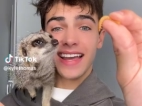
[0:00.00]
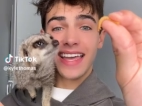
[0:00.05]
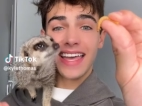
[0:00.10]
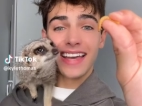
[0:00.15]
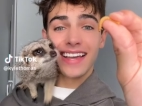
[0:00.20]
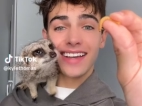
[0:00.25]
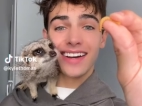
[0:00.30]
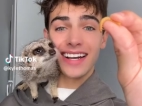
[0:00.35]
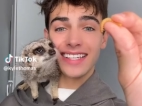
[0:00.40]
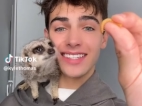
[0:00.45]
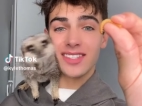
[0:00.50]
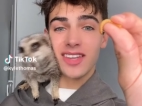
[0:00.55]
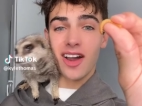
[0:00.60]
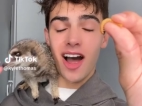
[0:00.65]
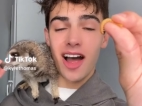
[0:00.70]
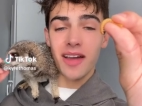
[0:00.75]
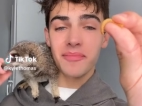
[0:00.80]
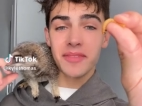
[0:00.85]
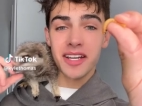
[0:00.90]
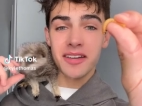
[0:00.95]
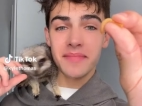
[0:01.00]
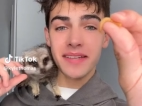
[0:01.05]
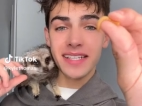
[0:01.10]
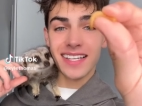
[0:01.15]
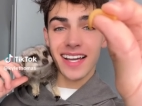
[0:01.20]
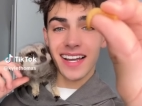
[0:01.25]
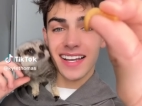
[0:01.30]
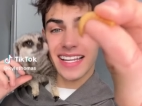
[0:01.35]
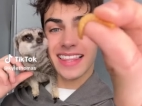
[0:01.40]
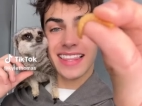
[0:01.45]
Hey guys, so I'm going to be
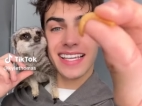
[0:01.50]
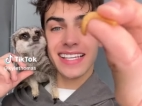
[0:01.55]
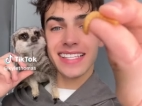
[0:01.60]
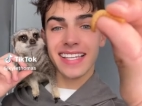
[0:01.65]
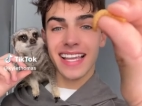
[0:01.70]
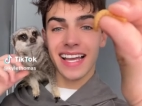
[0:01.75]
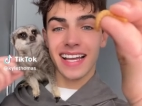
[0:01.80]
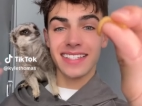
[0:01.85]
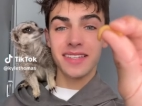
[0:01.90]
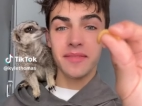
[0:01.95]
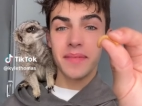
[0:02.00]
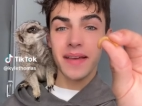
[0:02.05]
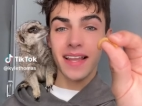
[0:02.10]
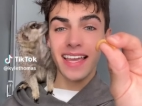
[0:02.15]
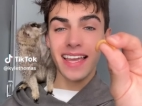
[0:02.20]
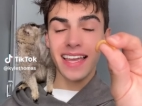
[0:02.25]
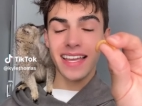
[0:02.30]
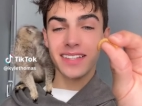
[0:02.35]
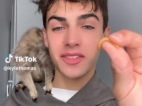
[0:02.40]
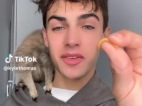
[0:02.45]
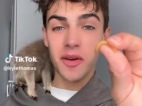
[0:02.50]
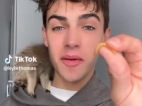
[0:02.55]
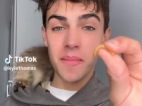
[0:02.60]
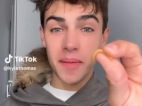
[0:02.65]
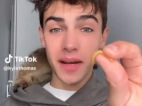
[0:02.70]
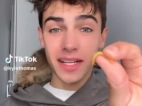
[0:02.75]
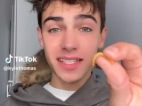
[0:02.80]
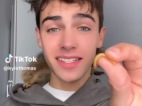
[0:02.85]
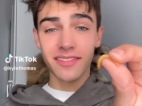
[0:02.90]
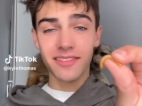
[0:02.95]
turning this caterpillar into a
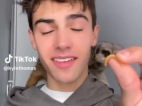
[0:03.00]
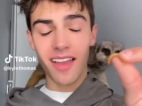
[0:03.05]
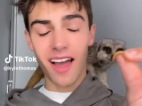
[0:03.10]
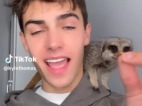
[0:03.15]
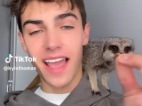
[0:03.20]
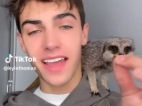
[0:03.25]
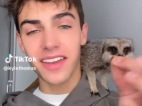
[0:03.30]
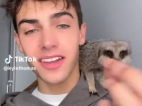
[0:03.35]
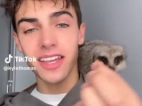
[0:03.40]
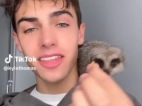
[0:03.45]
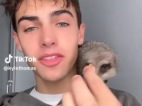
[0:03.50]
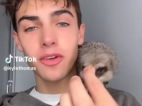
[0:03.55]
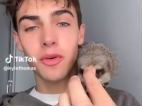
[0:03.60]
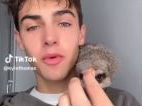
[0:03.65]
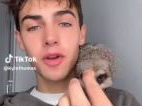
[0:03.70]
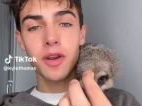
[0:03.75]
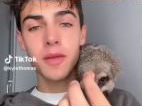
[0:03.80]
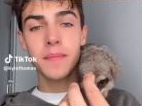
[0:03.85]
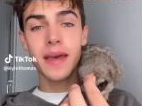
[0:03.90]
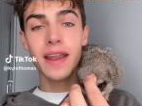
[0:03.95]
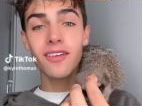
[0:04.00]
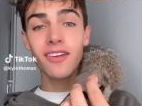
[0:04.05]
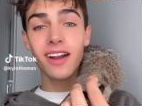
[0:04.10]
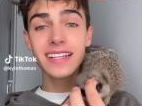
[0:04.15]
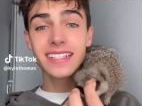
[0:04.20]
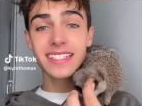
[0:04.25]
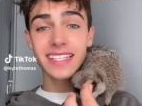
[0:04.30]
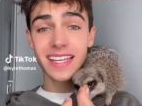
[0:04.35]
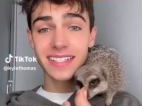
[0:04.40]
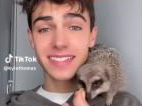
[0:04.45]
butterfly, and I thought what a better
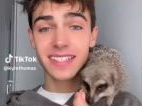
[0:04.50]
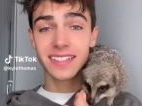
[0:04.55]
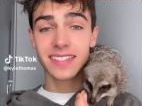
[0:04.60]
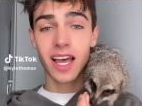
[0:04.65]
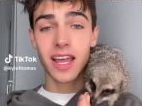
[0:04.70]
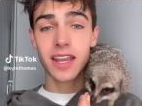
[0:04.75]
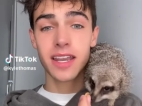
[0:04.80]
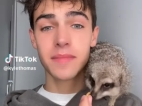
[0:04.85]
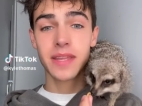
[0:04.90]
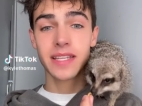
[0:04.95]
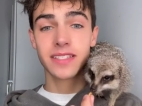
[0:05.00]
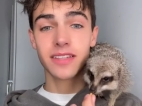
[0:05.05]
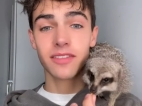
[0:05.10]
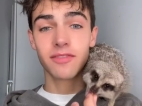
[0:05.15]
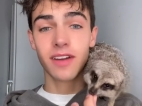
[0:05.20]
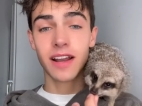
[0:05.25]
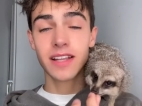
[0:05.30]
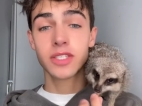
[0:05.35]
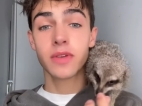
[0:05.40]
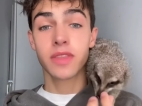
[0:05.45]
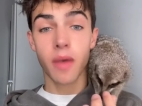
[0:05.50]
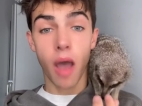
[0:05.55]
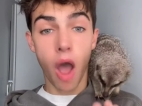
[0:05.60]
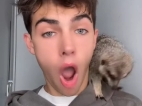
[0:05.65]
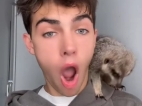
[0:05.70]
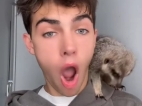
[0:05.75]
idea to turn him into friends with...